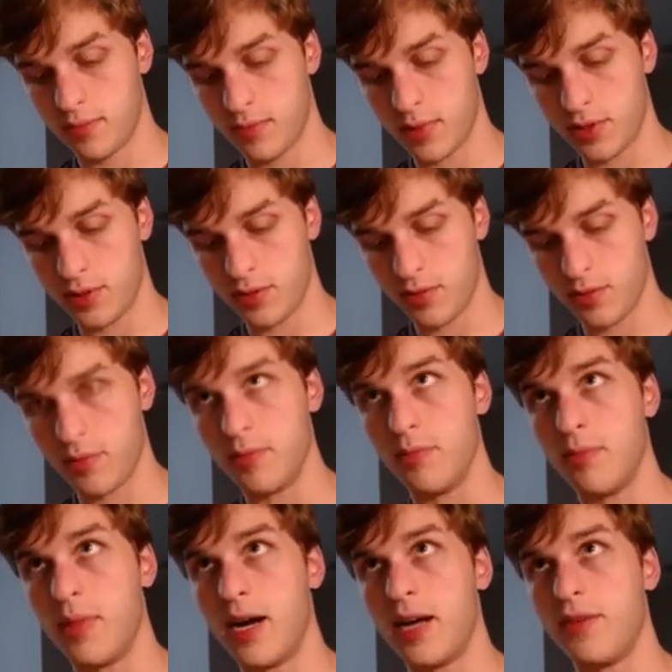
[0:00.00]
Let's do
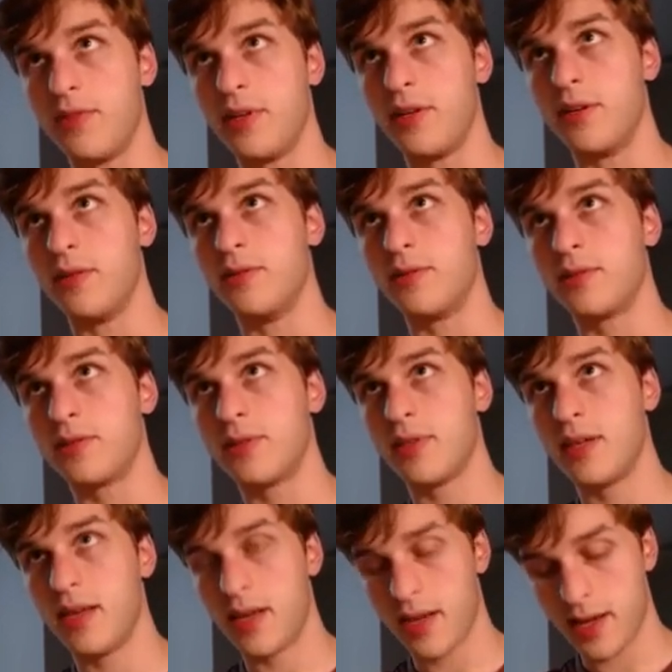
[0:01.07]
my videos.
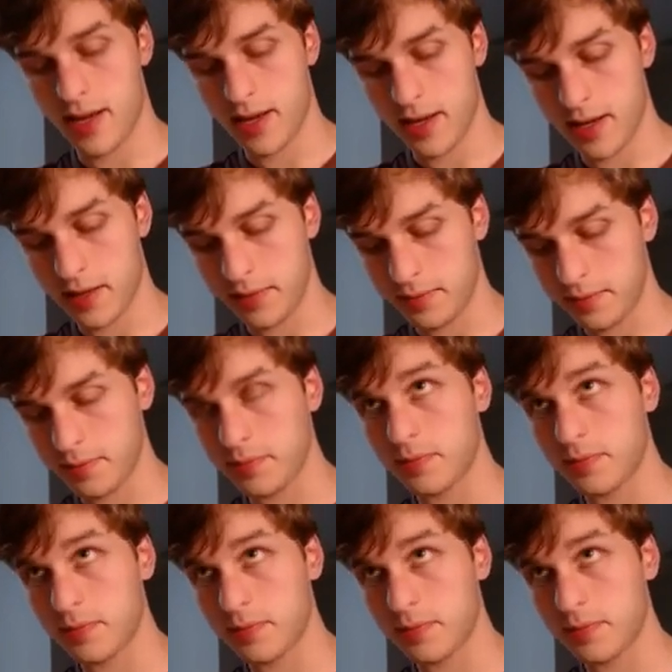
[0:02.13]
And